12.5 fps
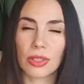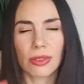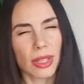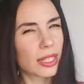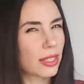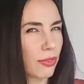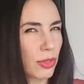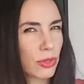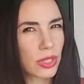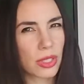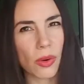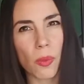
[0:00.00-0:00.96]
Like if you're
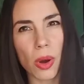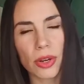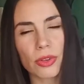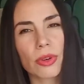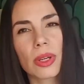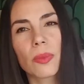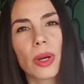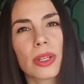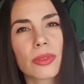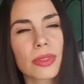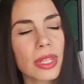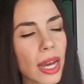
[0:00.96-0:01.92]
still wondering what
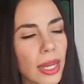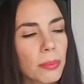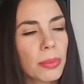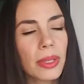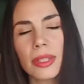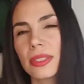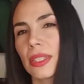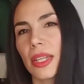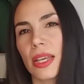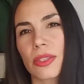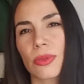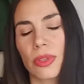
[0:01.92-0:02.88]
your type is and
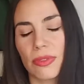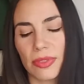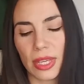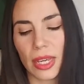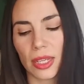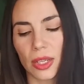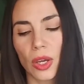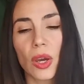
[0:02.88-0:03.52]
that sort of thing,